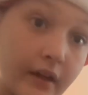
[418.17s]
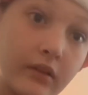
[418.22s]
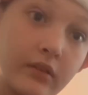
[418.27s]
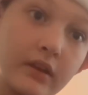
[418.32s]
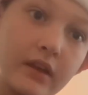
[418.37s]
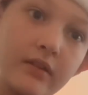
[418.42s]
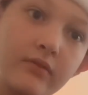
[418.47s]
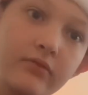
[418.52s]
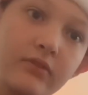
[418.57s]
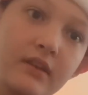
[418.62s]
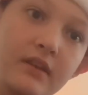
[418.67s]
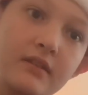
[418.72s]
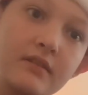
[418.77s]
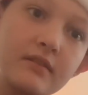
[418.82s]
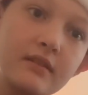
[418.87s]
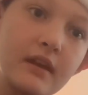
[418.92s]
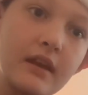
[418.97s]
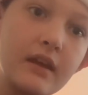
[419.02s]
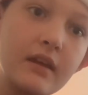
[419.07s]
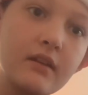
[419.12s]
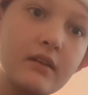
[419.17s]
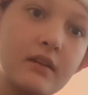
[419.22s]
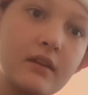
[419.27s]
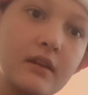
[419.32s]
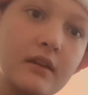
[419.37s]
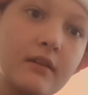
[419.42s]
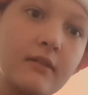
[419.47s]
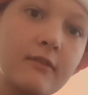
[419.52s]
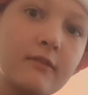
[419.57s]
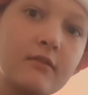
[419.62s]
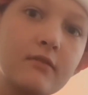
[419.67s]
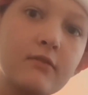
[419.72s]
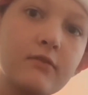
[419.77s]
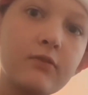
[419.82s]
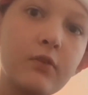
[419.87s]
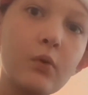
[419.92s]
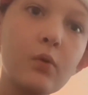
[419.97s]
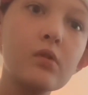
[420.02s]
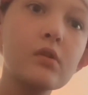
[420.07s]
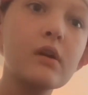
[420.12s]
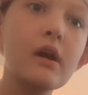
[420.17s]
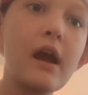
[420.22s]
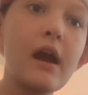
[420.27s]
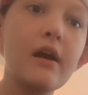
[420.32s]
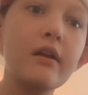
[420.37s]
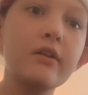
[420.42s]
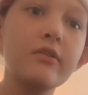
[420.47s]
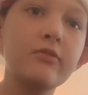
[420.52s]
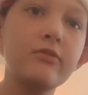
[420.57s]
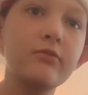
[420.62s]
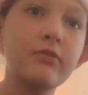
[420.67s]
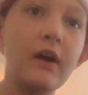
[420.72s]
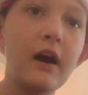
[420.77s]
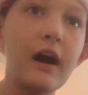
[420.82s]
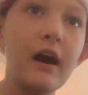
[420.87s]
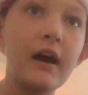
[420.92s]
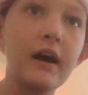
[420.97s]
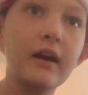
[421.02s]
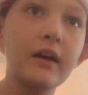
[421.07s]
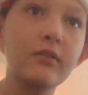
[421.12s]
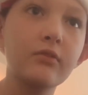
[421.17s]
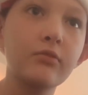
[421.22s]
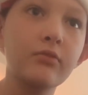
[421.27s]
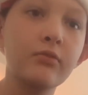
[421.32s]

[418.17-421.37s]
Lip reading: give this a 4 out of 5.